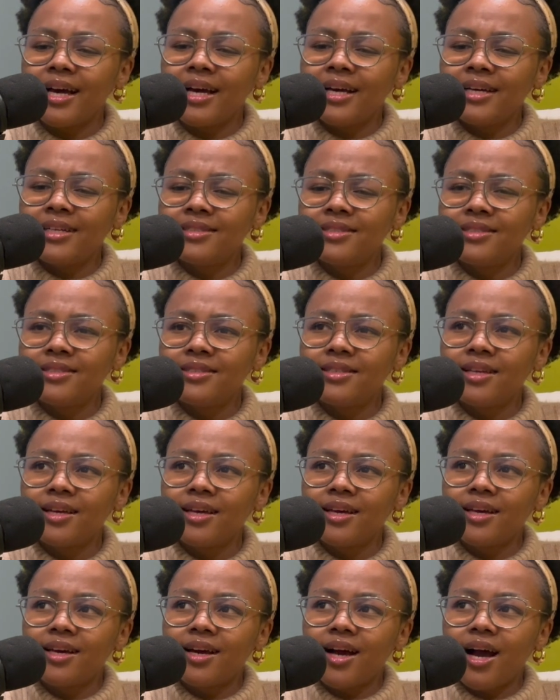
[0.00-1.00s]
I
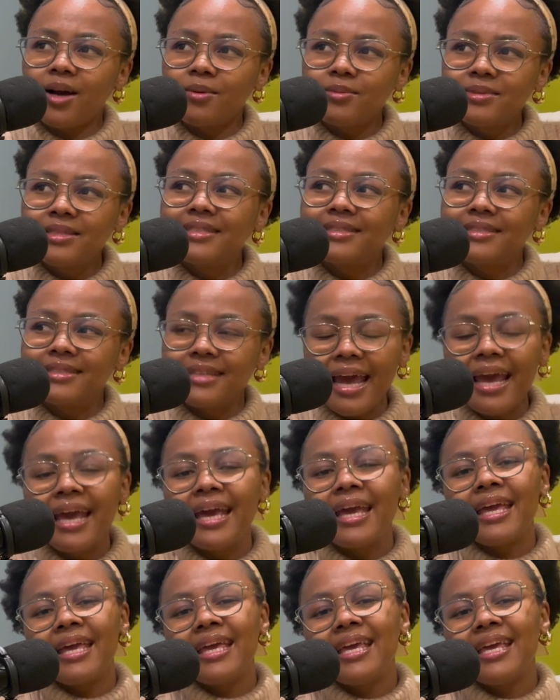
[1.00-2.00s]
would
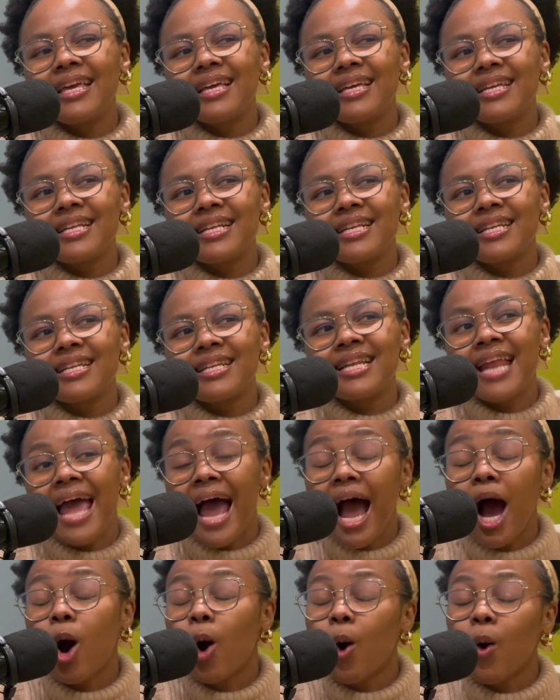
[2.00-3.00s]
say
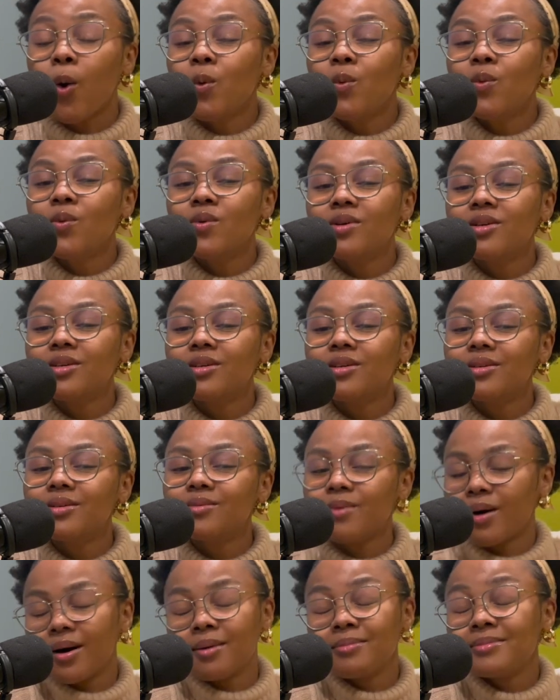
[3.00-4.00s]
now,
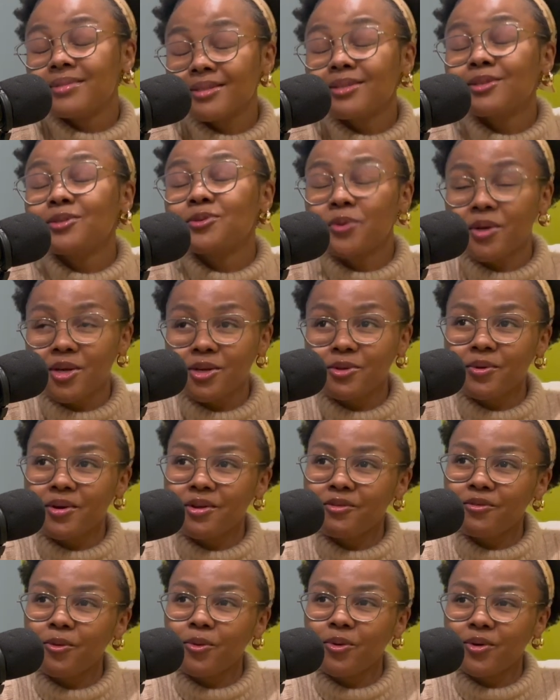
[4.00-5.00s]
well, I'm still in
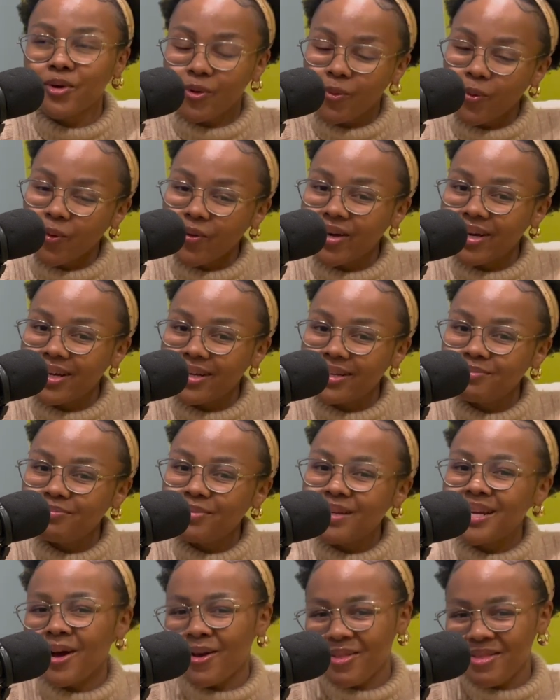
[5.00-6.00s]
2024 Gregorian,
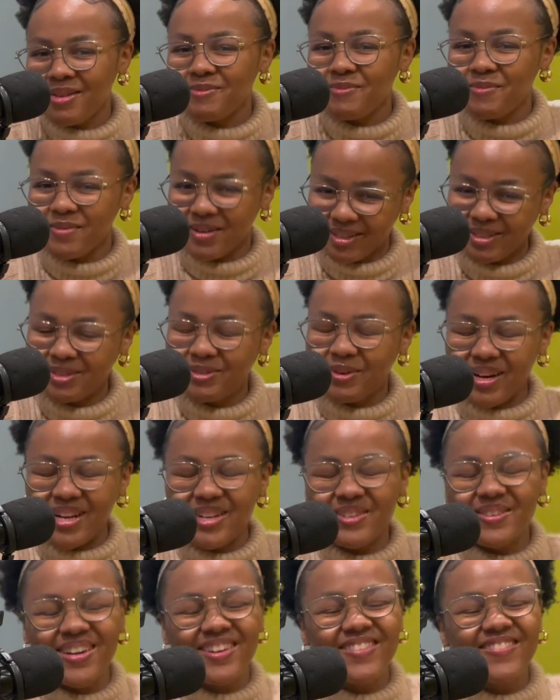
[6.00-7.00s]
but now that we're in
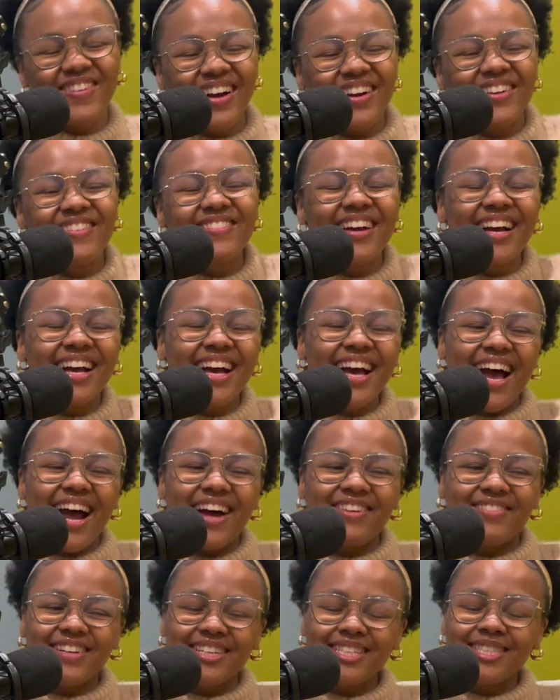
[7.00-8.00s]
2025
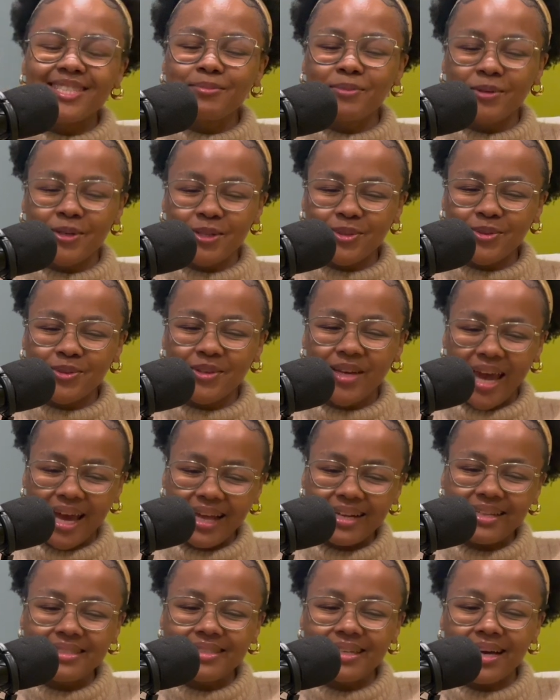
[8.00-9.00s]
African spiritual
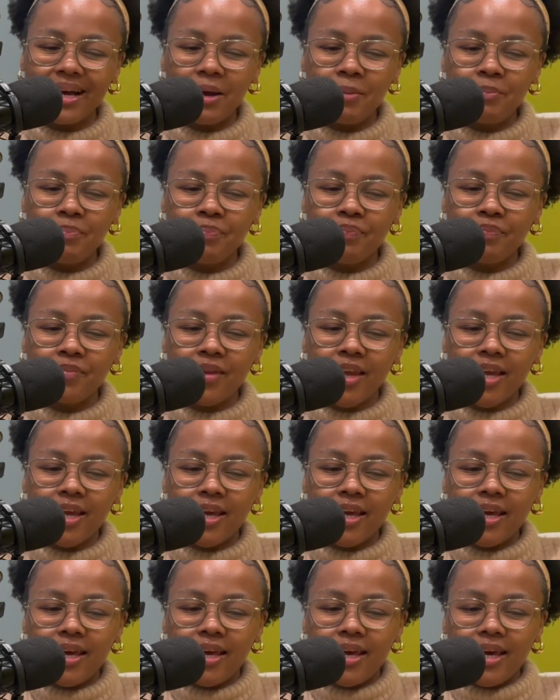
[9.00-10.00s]
calendar,
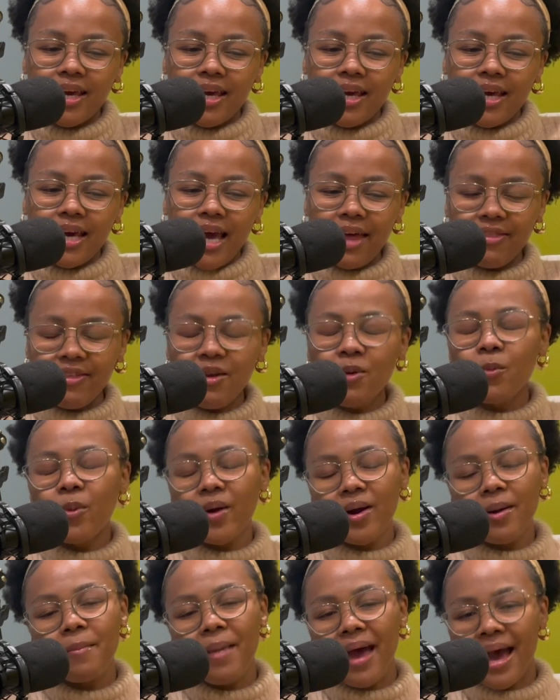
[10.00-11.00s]
I think
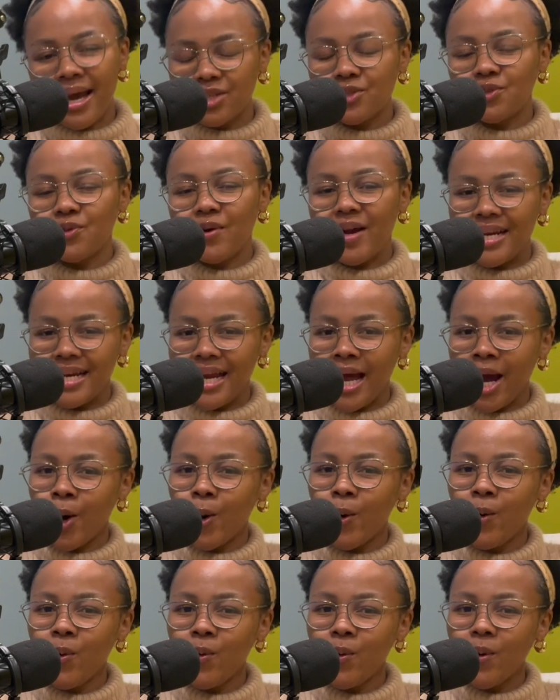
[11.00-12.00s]
where I'm at right
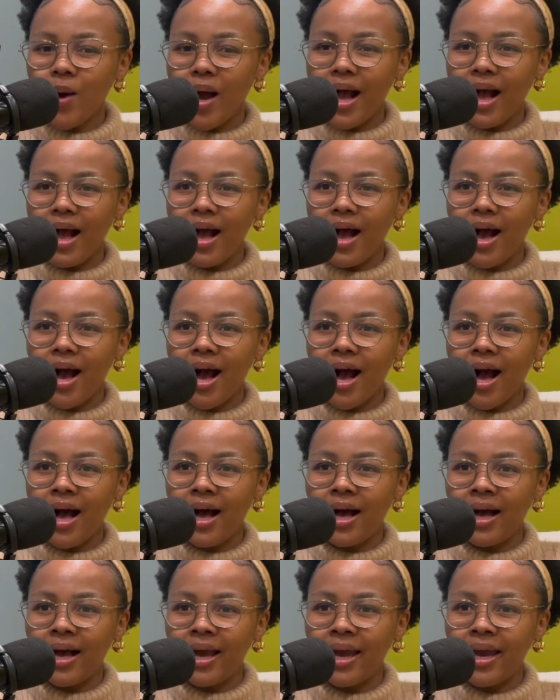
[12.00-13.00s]
now,
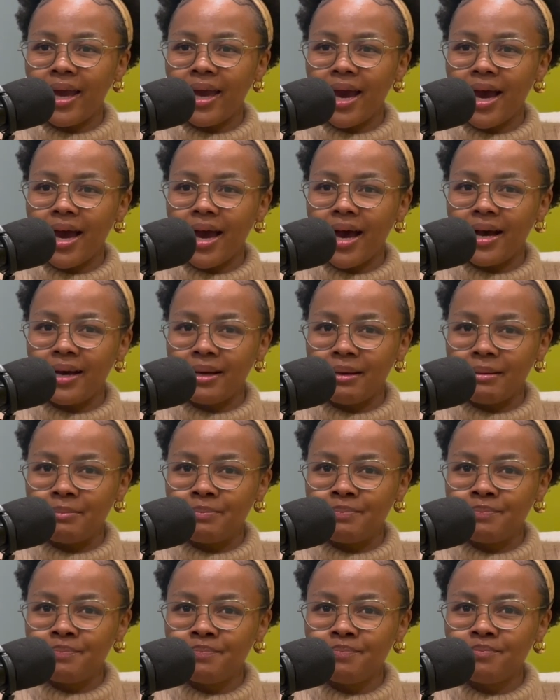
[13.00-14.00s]

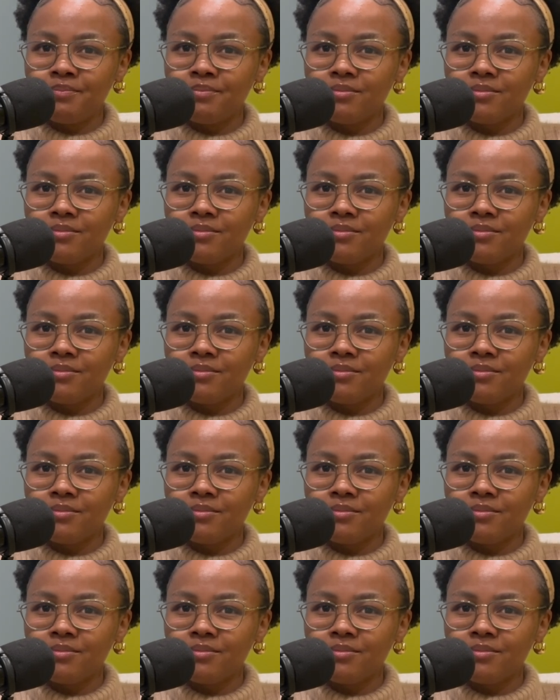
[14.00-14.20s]
I'm